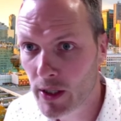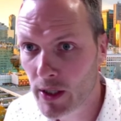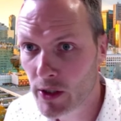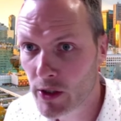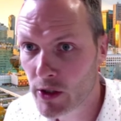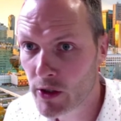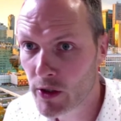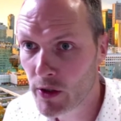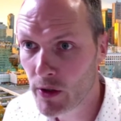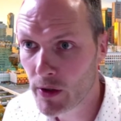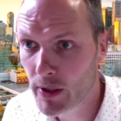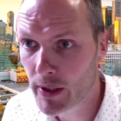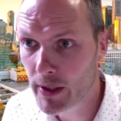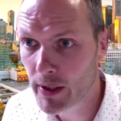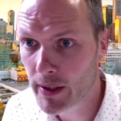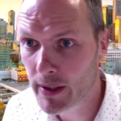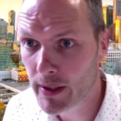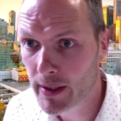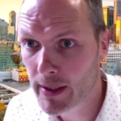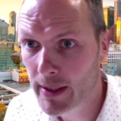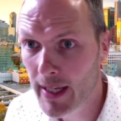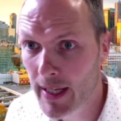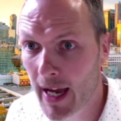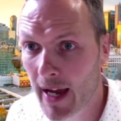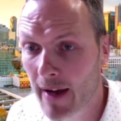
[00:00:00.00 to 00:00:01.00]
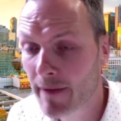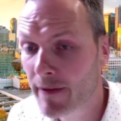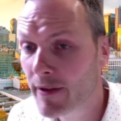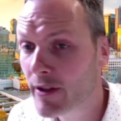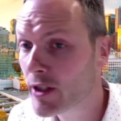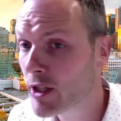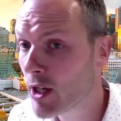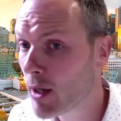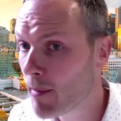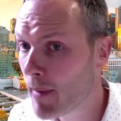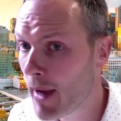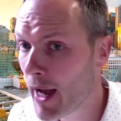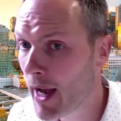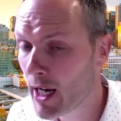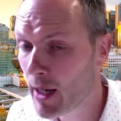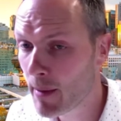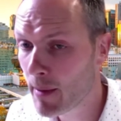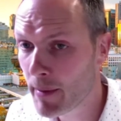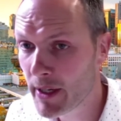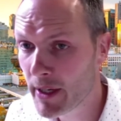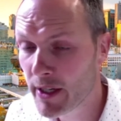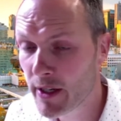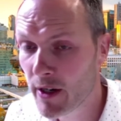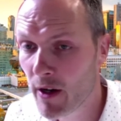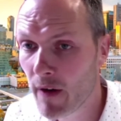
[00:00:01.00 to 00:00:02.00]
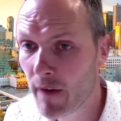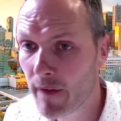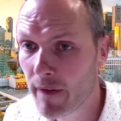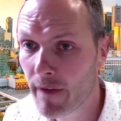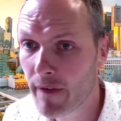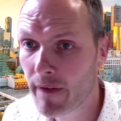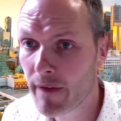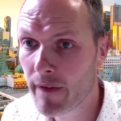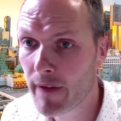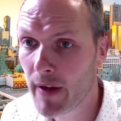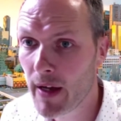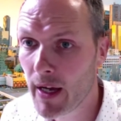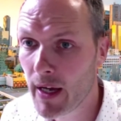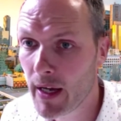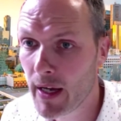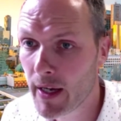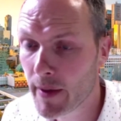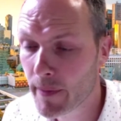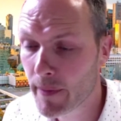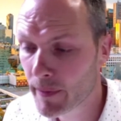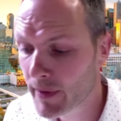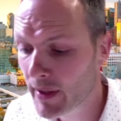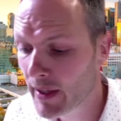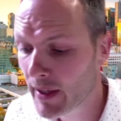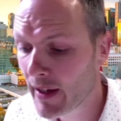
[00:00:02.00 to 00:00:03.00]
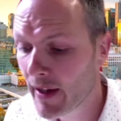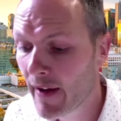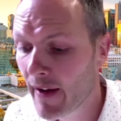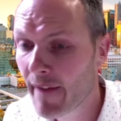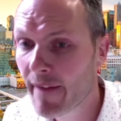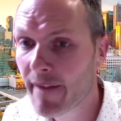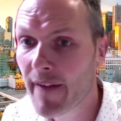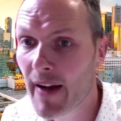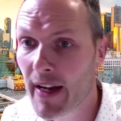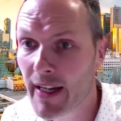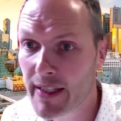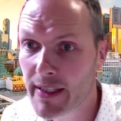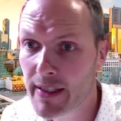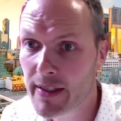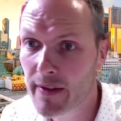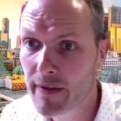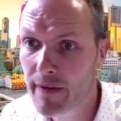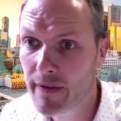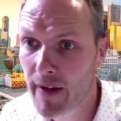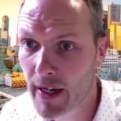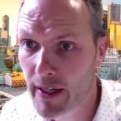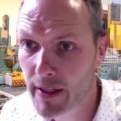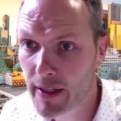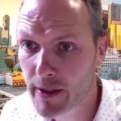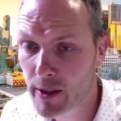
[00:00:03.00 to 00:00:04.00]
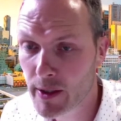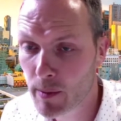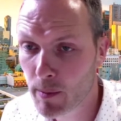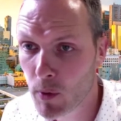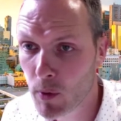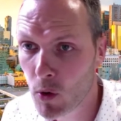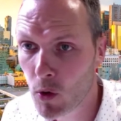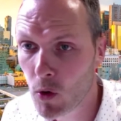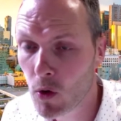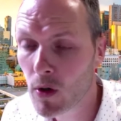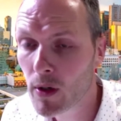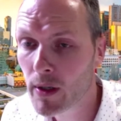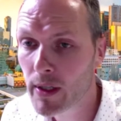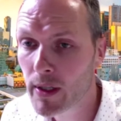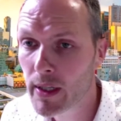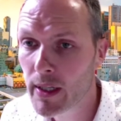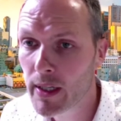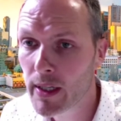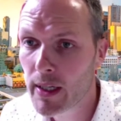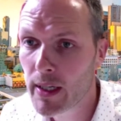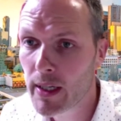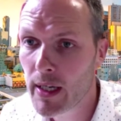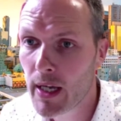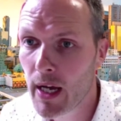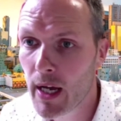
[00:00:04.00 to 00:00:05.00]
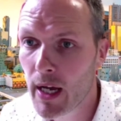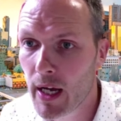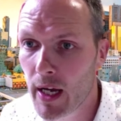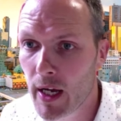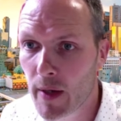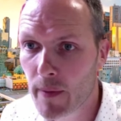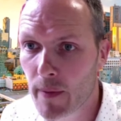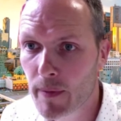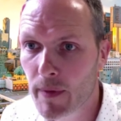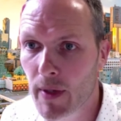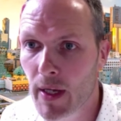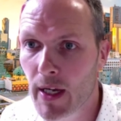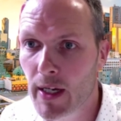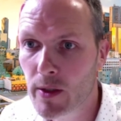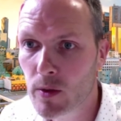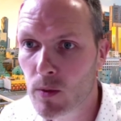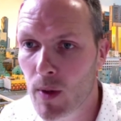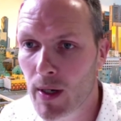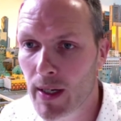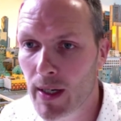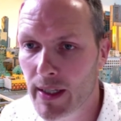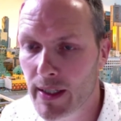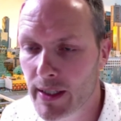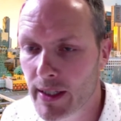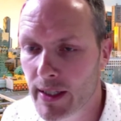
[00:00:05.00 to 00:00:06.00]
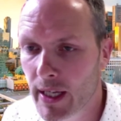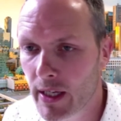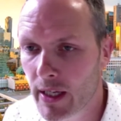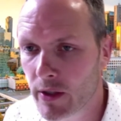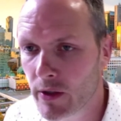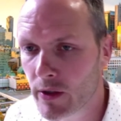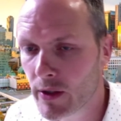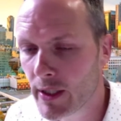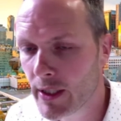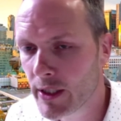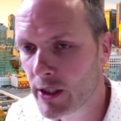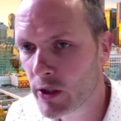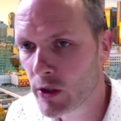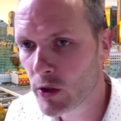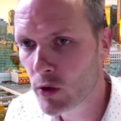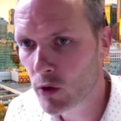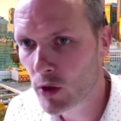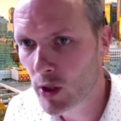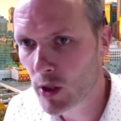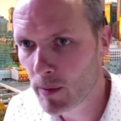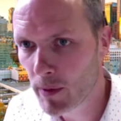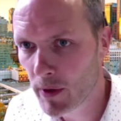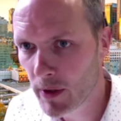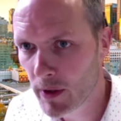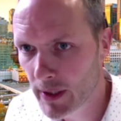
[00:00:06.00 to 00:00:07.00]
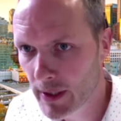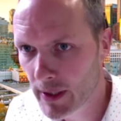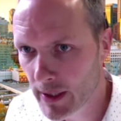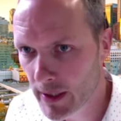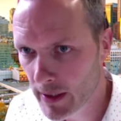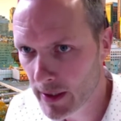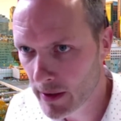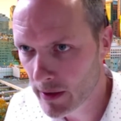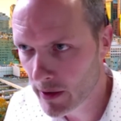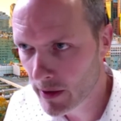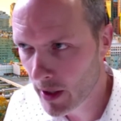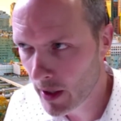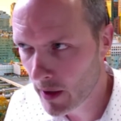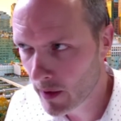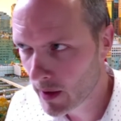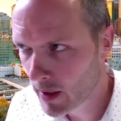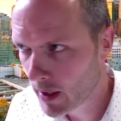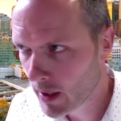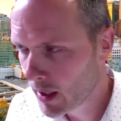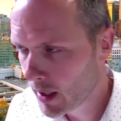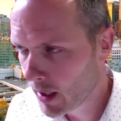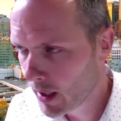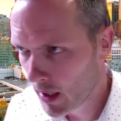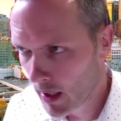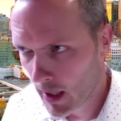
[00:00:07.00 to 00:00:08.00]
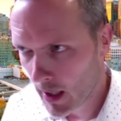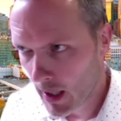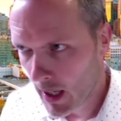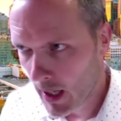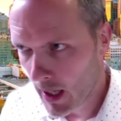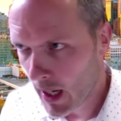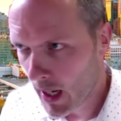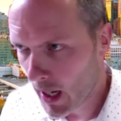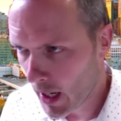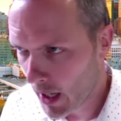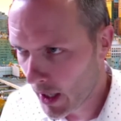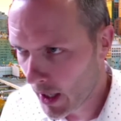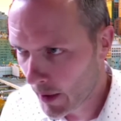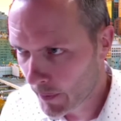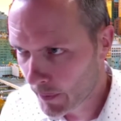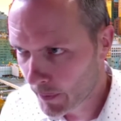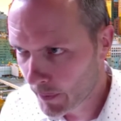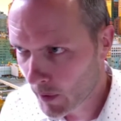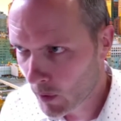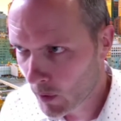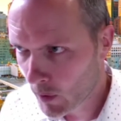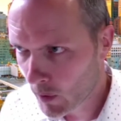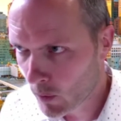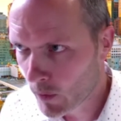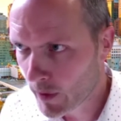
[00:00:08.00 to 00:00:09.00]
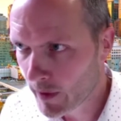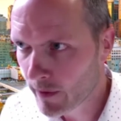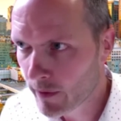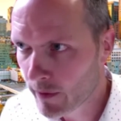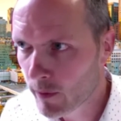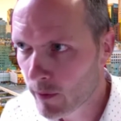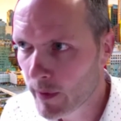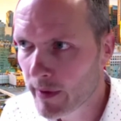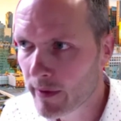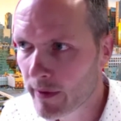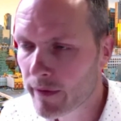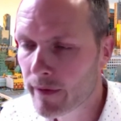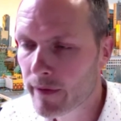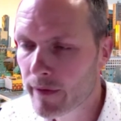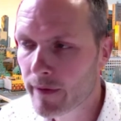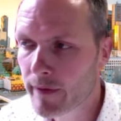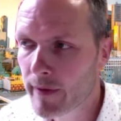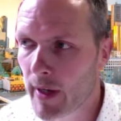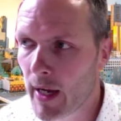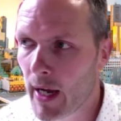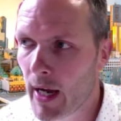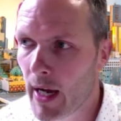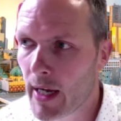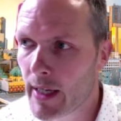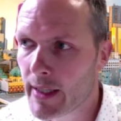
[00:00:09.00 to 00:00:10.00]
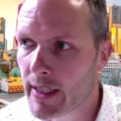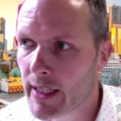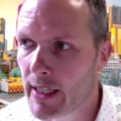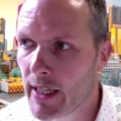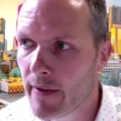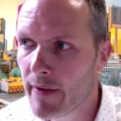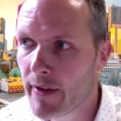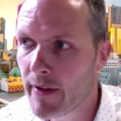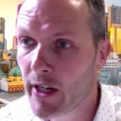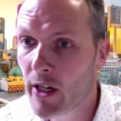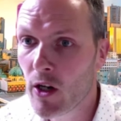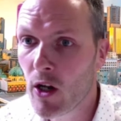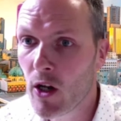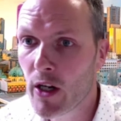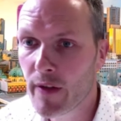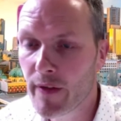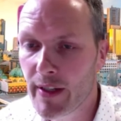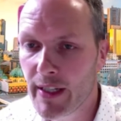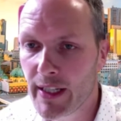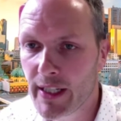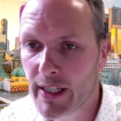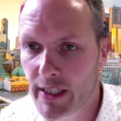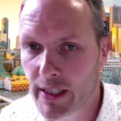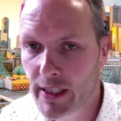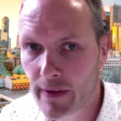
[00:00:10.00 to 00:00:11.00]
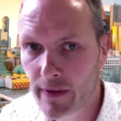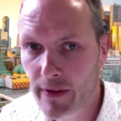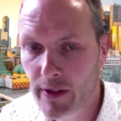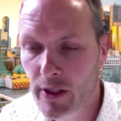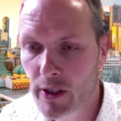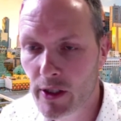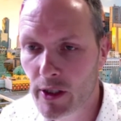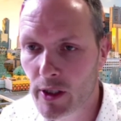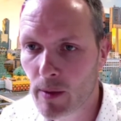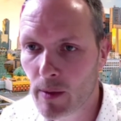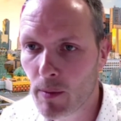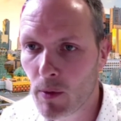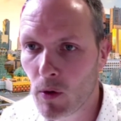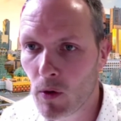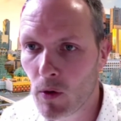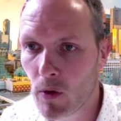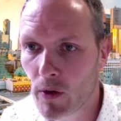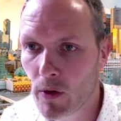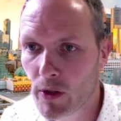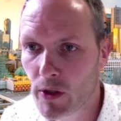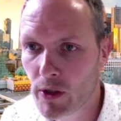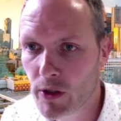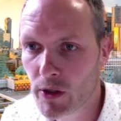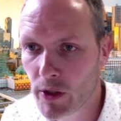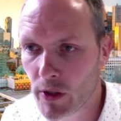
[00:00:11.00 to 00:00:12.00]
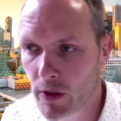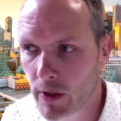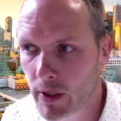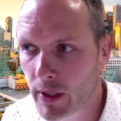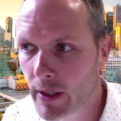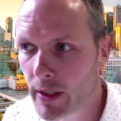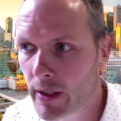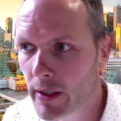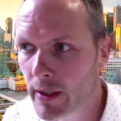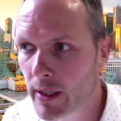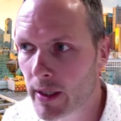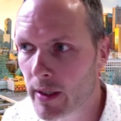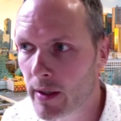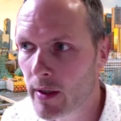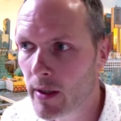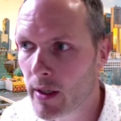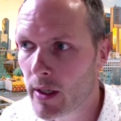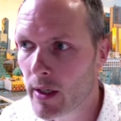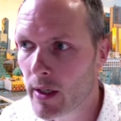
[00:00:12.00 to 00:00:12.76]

students have some element of face-to-face support, as well as those digital communities? So we've delivered a lot of initiatives to support students, and